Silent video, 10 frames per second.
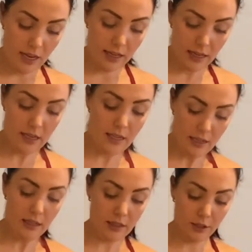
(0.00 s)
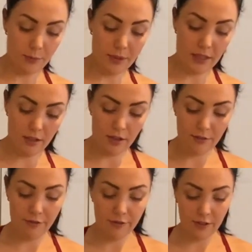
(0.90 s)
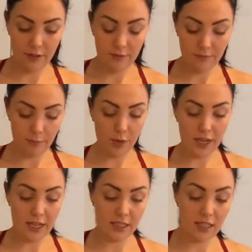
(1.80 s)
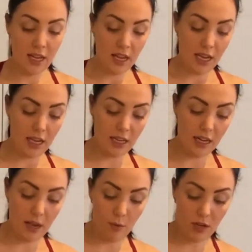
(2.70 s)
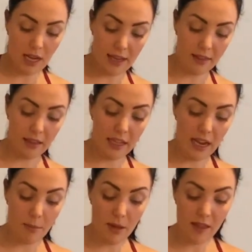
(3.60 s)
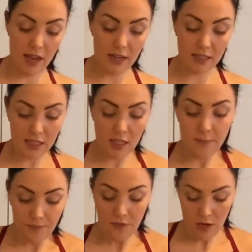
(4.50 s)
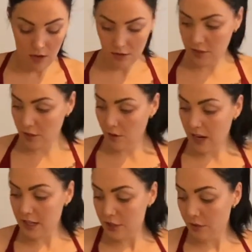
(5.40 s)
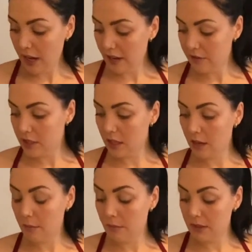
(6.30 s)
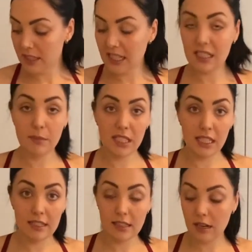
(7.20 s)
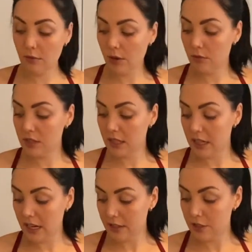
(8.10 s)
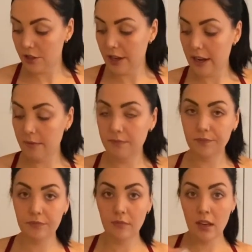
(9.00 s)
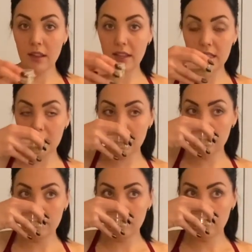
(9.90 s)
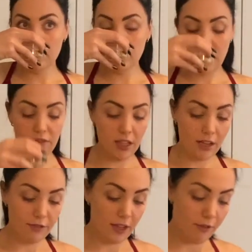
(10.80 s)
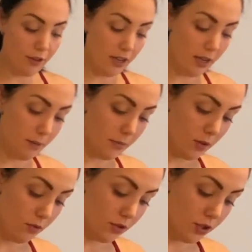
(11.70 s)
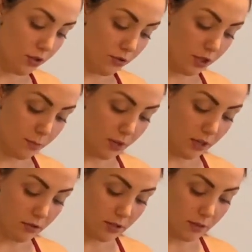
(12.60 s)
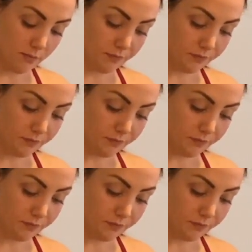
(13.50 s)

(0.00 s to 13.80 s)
need a little bit of brightness, and I want to add the lime in the end. Also, I do have some sesame seeds that I roasted yesterday. These give a lot of flavor. I'm going to sprinkle some.